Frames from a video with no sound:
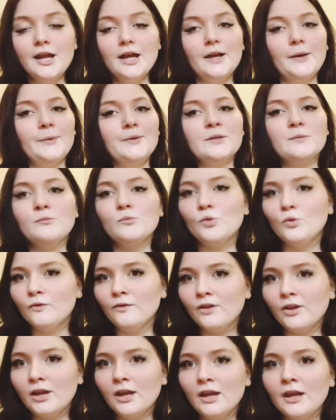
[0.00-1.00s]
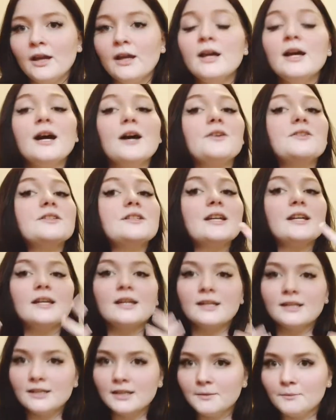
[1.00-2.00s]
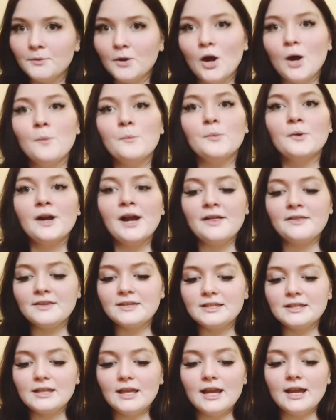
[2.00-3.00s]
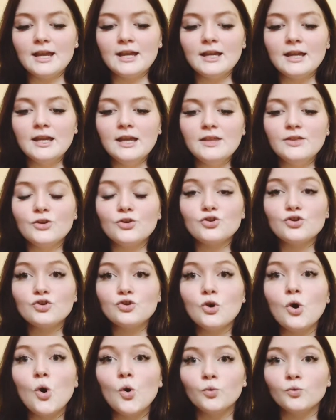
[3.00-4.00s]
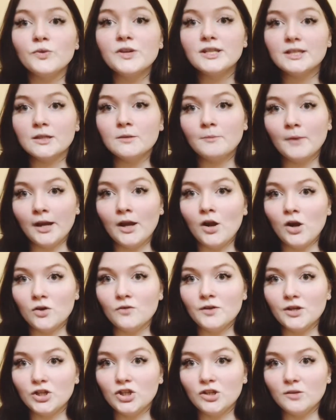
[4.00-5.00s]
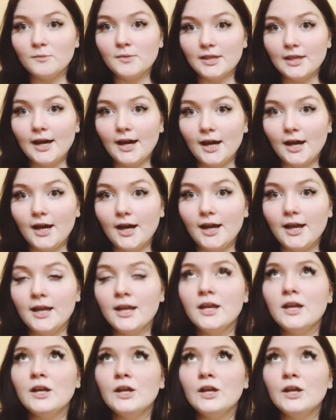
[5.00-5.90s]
I wasn't moving. I was taking deep, calm breaths. Like, there's no reason my heart rate should be that high.